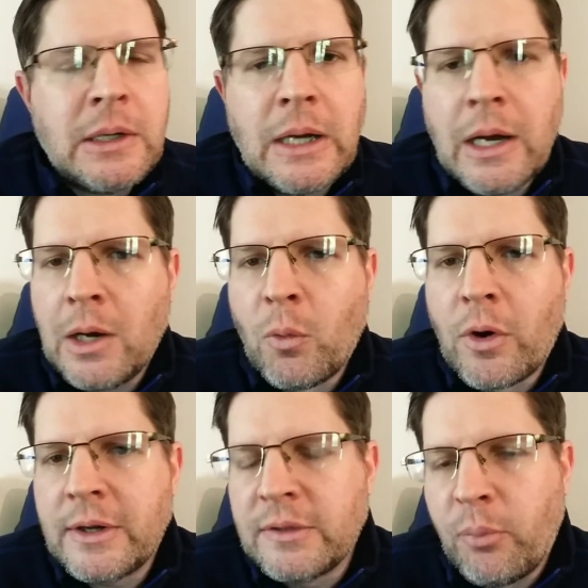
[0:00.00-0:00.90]

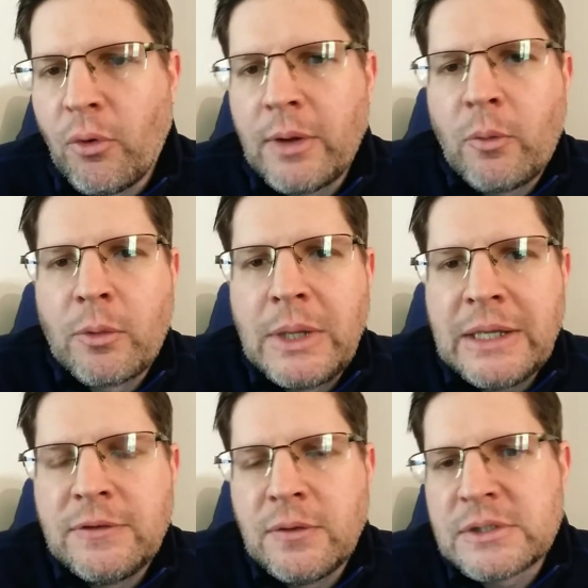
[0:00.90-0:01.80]
we're at the point where we
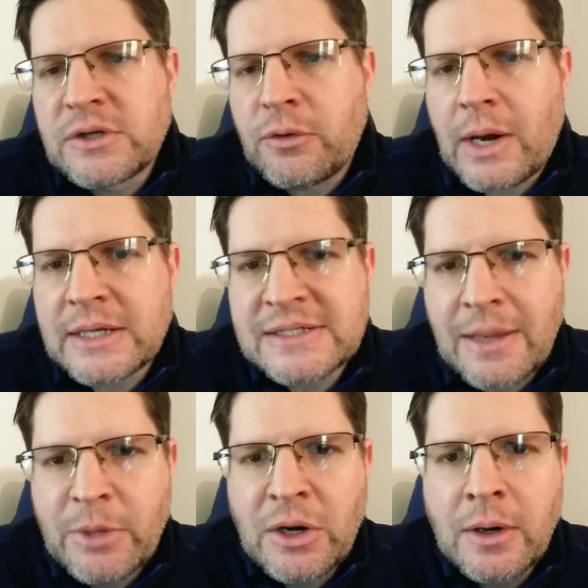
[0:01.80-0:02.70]
can do a Socratic
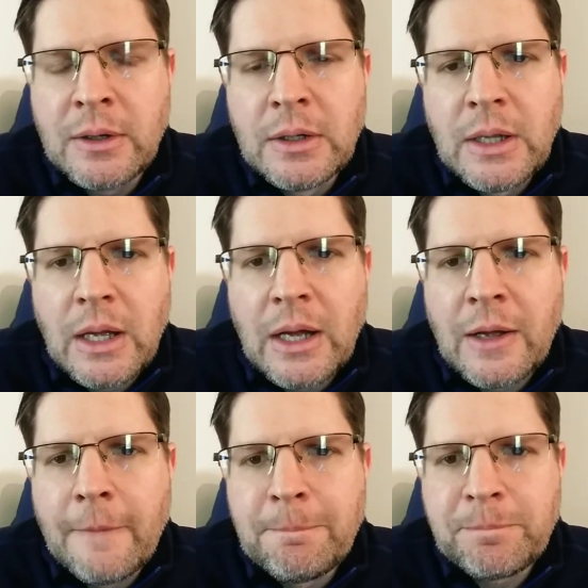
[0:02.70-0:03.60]
Seminar
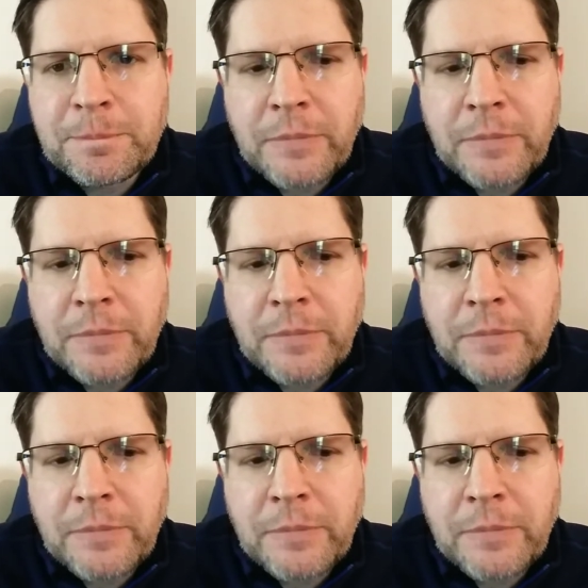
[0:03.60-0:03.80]
and